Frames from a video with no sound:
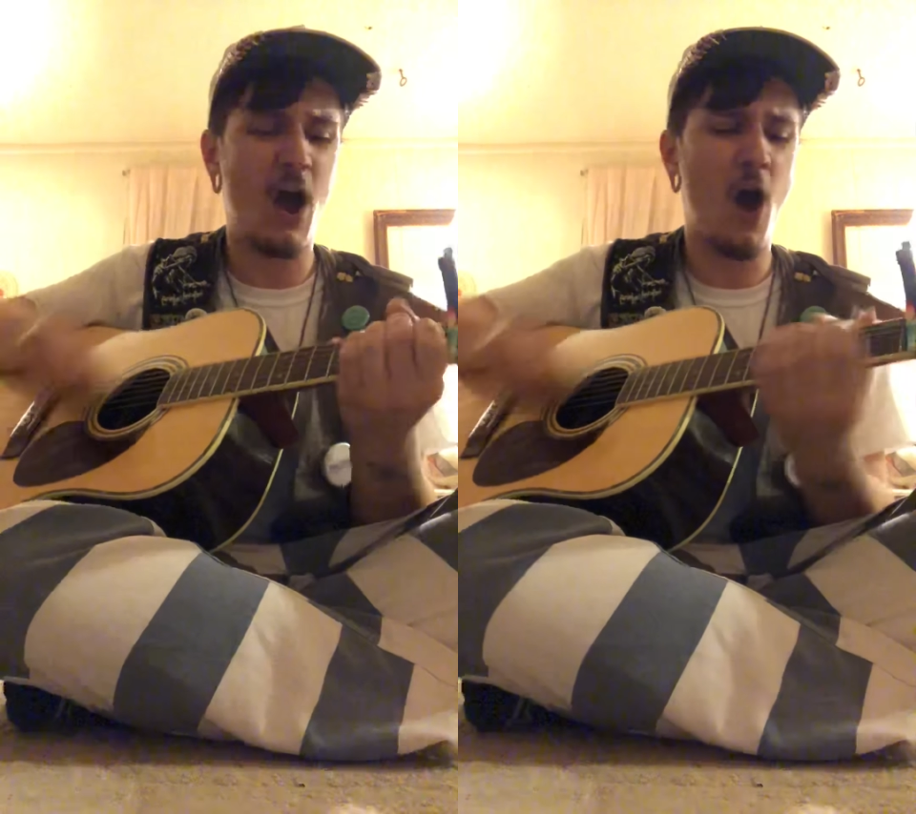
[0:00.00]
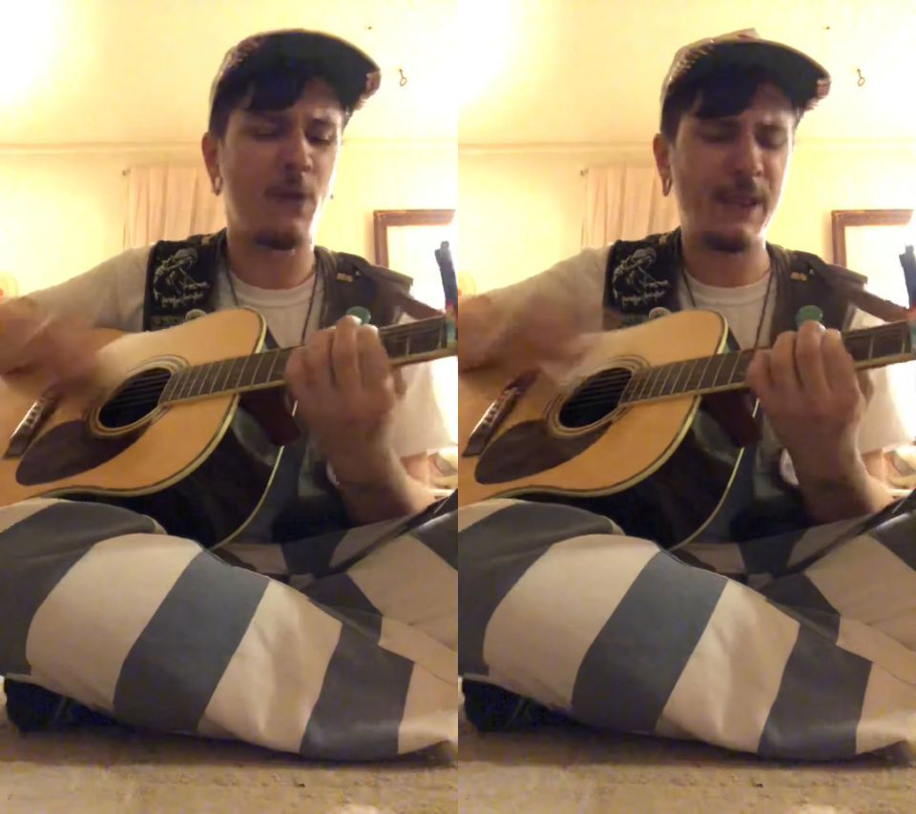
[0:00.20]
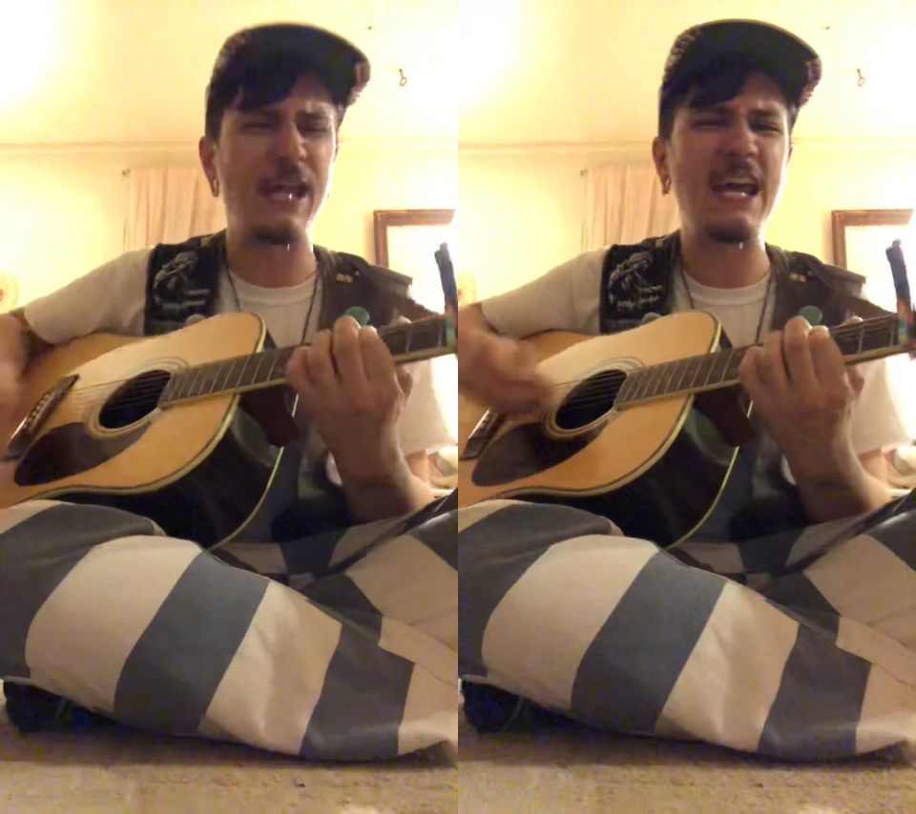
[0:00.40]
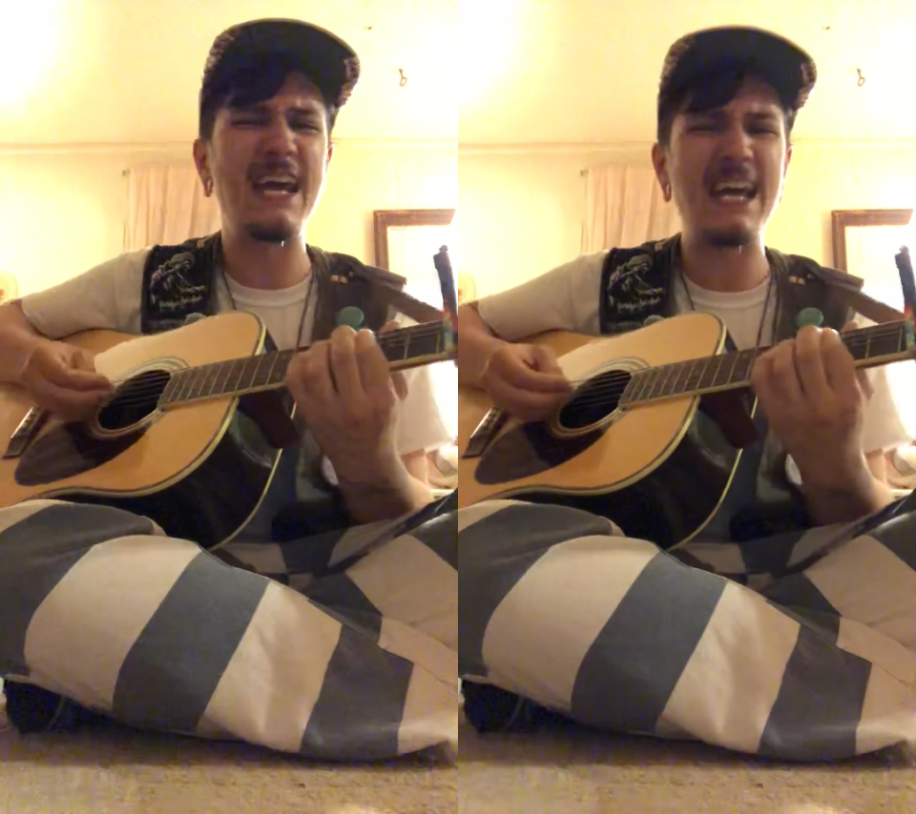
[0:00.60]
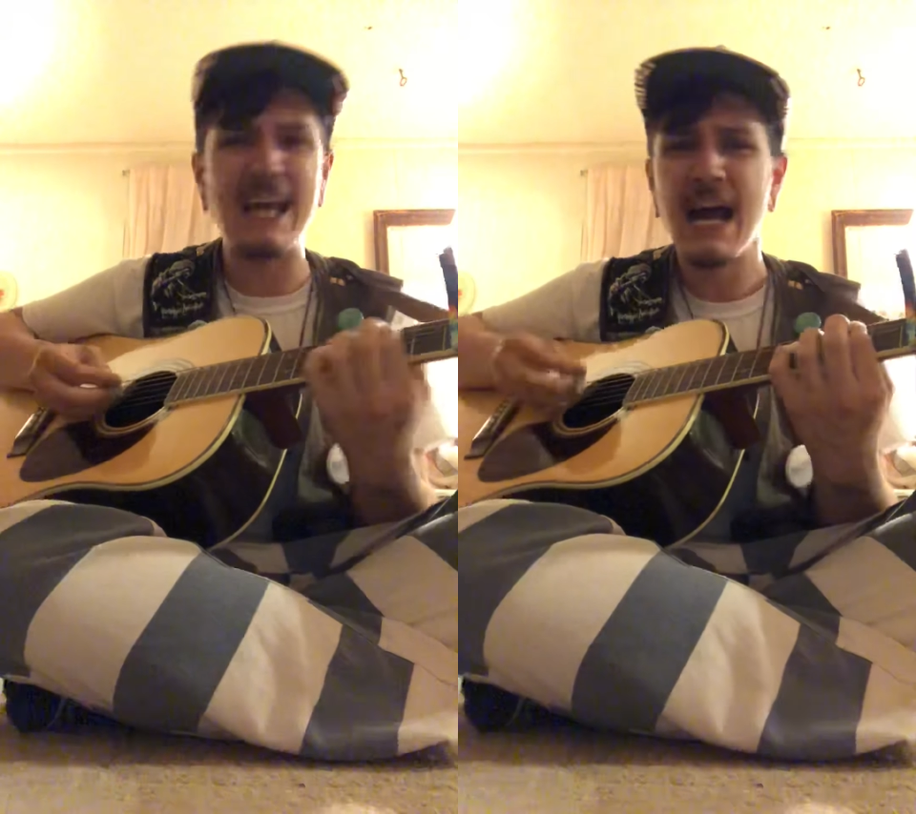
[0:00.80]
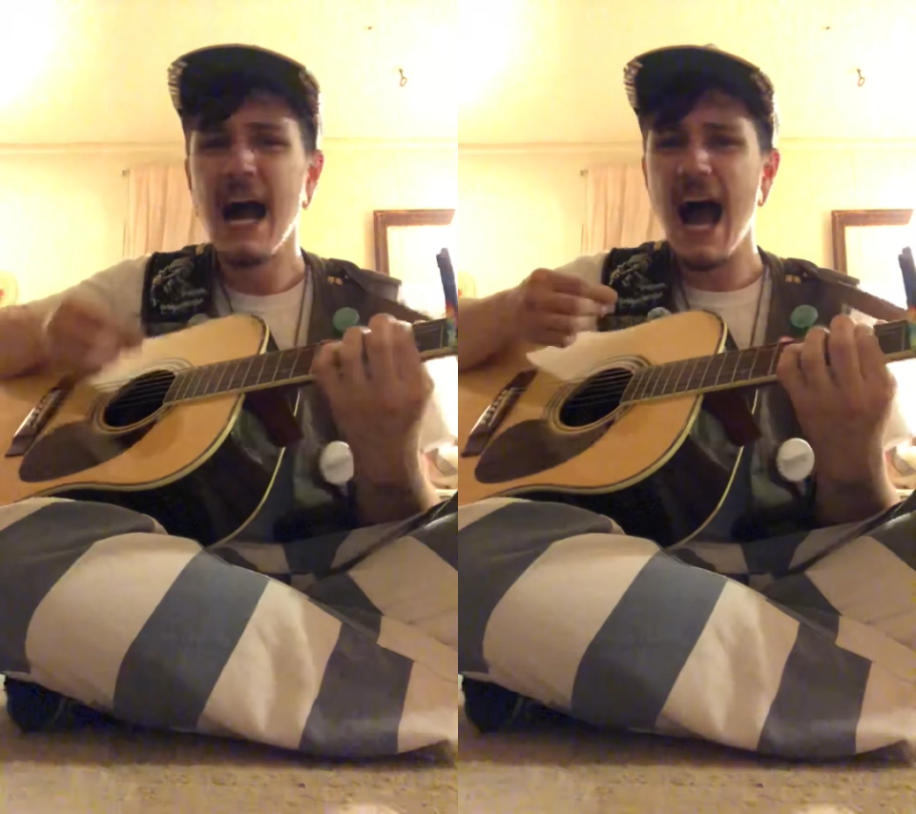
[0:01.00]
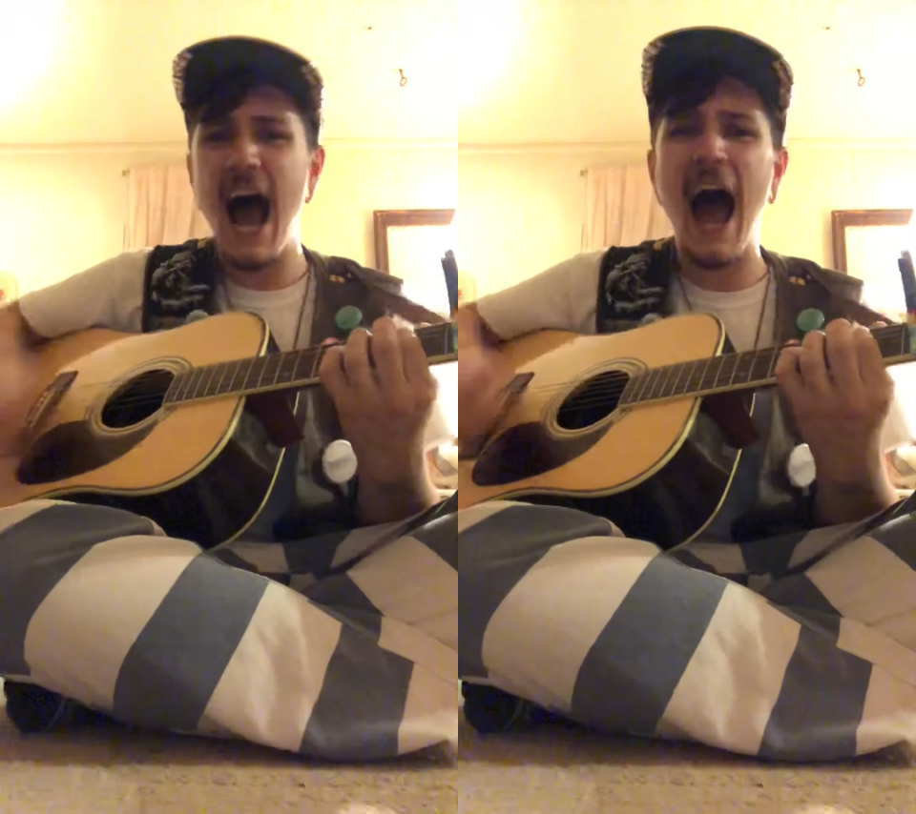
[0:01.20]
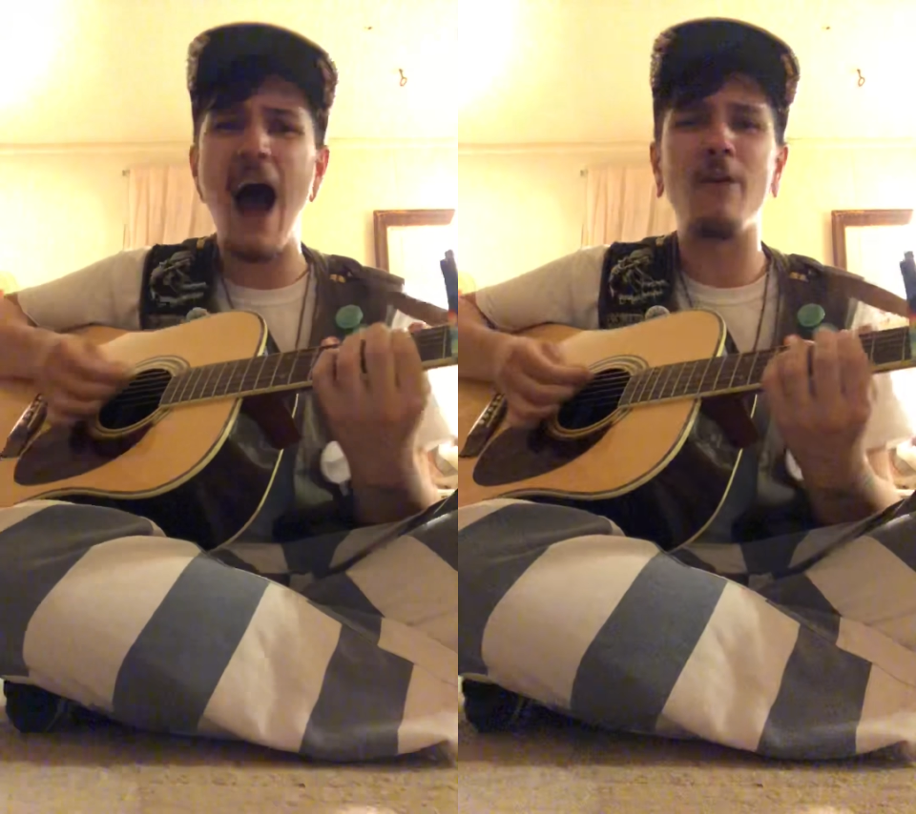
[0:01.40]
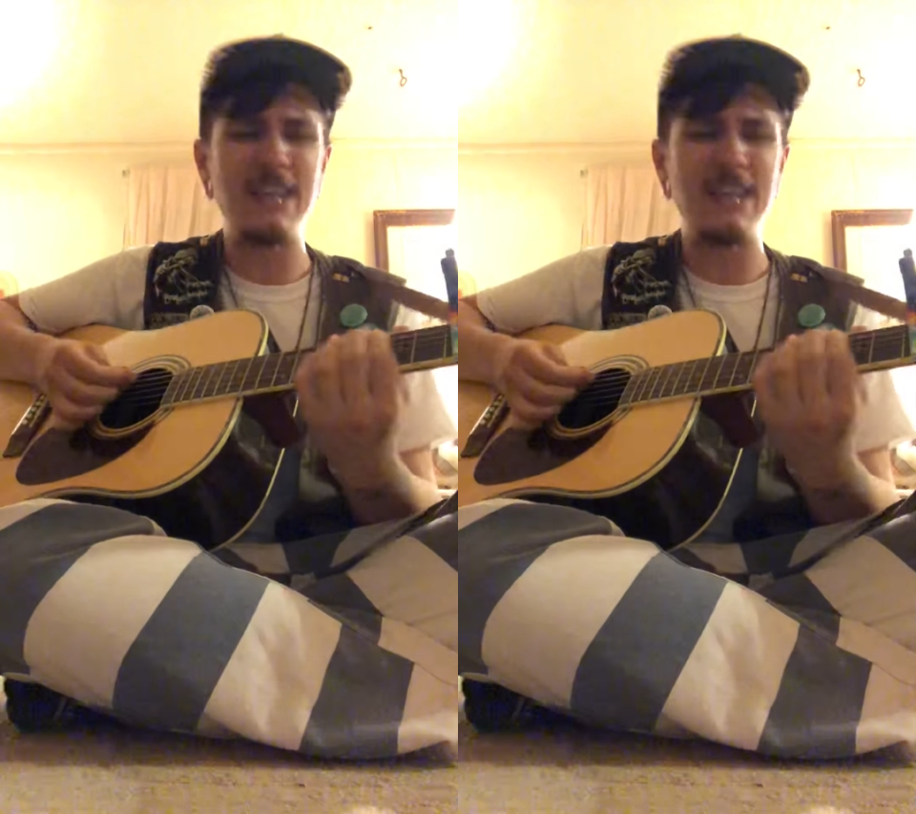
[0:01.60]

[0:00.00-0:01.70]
Oh, see how,